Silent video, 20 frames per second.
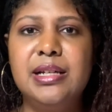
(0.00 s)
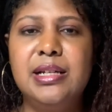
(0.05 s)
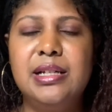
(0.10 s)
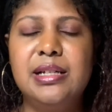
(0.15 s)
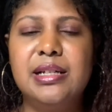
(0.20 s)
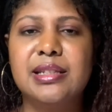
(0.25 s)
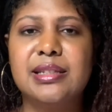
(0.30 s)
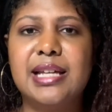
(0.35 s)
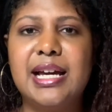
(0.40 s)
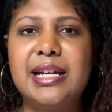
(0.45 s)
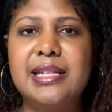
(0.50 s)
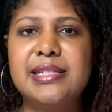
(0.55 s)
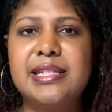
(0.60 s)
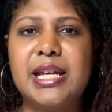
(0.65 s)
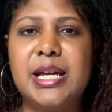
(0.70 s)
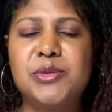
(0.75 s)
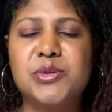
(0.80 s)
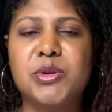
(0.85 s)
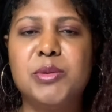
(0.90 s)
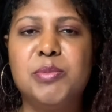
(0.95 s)
a lot of
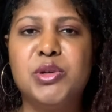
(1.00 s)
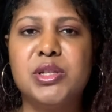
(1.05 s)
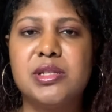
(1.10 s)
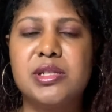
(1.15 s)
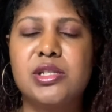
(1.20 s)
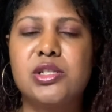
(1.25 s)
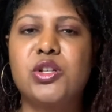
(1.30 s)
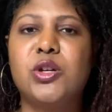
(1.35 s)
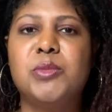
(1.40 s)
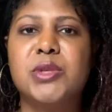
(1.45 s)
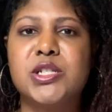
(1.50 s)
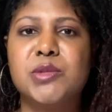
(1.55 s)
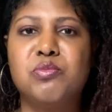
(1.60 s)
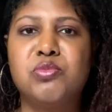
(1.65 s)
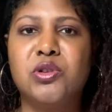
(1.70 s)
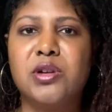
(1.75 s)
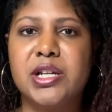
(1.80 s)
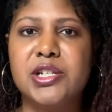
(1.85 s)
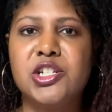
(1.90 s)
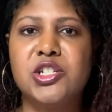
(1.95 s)
times we put so much
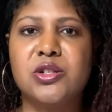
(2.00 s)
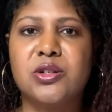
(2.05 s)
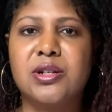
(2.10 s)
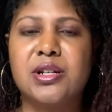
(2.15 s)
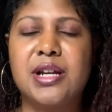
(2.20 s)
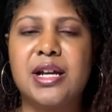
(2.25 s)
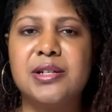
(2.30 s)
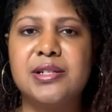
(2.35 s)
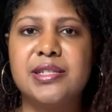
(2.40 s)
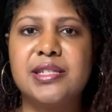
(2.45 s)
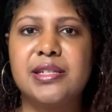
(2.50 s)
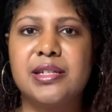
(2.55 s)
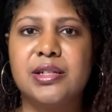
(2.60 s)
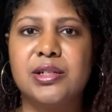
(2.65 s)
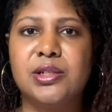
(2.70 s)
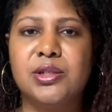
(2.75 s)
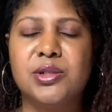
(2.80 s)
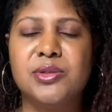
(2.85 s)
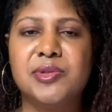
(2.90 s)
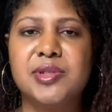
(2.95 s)
pressure on
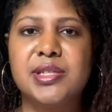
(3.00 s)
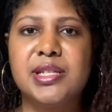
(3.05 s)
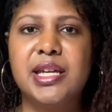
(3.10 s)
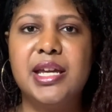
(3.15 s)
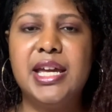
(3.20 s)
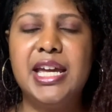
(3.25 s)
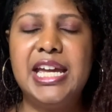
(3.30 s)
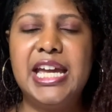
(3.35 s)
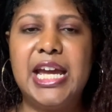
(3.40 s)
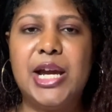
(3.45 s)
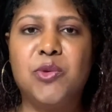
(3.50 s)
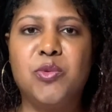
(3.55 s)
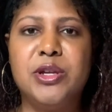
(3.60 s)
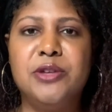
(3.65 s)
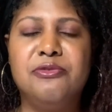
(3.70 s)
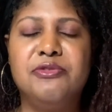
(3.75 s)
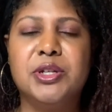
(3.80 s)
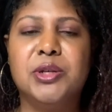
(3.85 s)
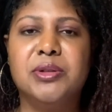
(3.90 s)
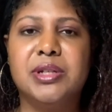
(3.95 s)
ourselves, and we
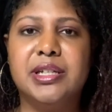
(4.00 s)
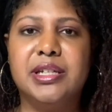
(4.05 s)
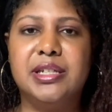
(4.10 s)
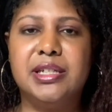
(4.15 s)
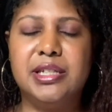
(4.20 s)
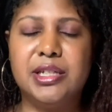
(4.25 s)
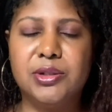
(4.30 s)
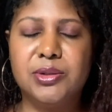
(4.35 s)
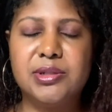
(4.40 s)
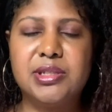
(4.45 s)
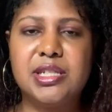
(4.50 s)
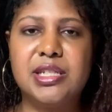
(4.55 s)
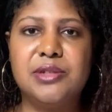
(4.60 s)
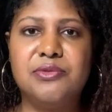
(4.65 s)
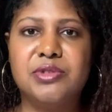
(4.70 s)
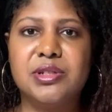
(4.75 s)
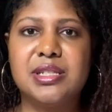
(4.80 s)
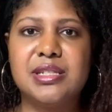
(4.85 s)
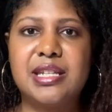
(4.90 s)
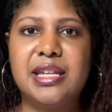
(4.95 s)
feel guilty
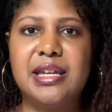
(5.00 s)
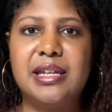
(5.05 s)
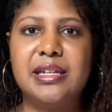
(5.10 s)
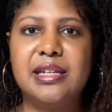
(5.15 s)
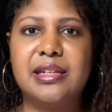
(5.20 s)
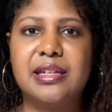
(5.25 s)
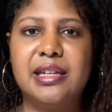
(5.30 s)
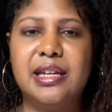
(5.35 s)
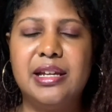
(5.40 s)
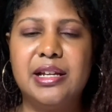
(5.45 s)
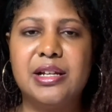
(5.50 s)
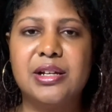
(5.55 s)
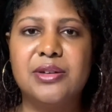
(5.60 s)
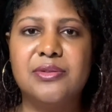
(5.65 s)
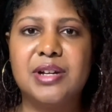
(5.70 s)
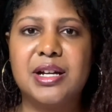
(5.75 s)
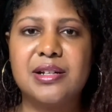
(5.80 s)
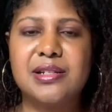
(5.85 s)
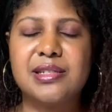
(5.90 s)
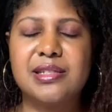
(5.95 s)
for taking care of
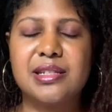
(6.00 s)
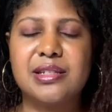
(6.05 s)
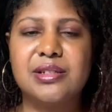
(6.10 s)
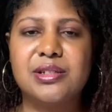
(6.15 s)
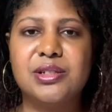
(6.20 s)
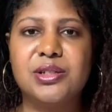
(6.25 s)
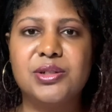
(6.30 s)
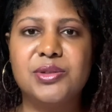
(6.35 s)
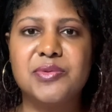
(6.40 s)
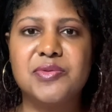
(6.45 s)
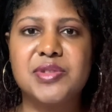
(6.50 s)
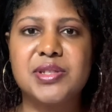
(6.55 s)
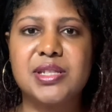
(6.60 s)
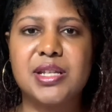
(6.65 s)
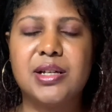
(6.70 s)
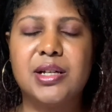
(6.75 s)
ourselves.